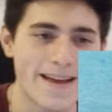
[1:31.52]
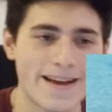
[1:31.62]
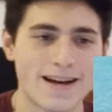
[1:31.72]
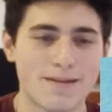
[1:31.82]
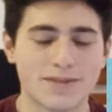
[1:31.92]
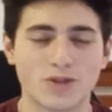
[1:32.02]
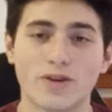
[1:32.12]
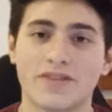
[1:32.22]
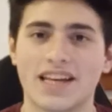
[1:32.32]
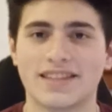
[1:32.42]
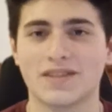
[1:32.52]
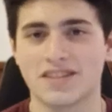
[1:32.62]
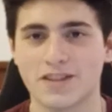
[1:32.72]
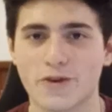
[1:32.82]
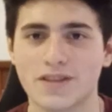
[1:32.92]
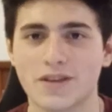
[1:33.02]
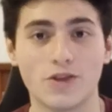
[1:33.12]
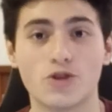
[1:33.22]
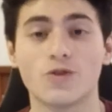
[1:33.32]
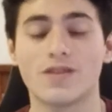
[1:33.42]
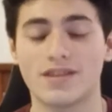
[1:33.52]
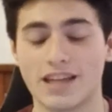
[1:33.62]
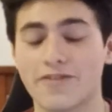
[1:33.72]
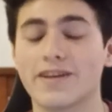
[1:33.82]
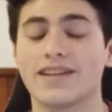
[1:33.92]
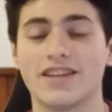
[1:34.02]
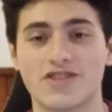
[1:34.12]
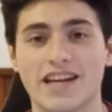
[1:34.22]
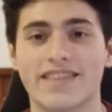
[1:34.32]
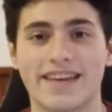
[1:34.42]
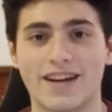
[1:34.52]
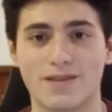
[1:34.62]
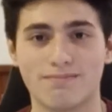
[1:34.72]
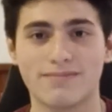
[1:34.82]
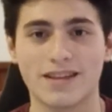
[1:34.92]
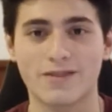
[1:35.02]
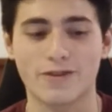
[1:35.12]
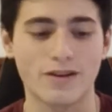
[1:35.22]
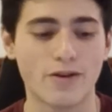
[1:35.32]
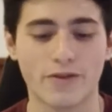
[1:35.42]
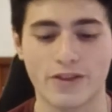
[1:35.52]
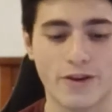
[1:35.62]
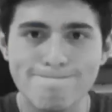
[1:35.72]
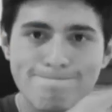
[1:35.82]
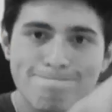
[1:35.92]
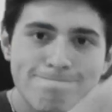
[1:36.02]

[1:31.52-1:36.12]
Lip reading: So if that sounds interesting, you should definitely check that out, like over there.